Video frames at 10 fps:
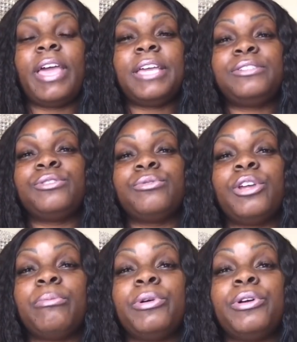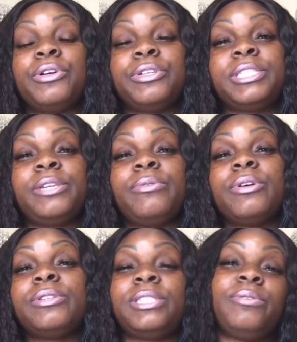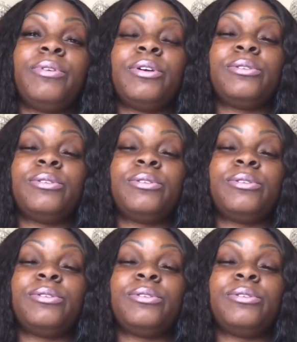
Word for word: angel number zero zero.